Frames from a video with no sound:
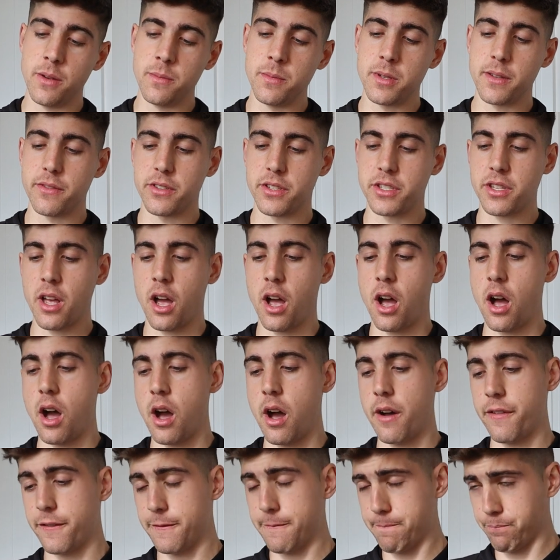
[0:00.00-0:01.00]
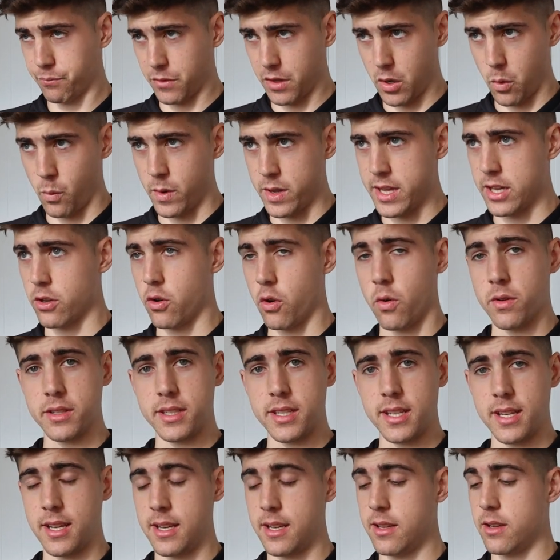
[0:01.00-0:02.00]
terms of the start off, when you go
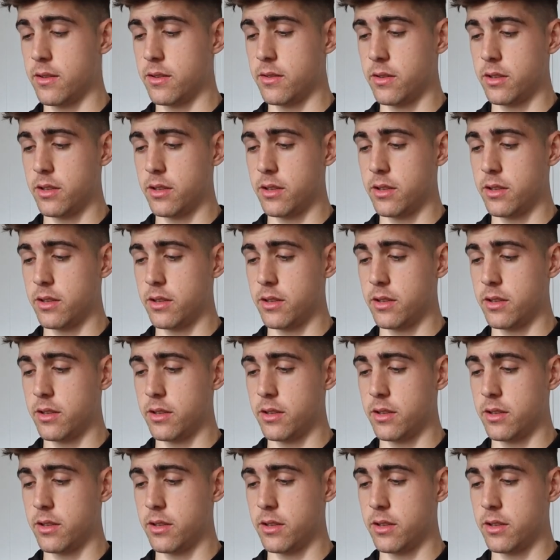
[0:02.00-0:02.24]
into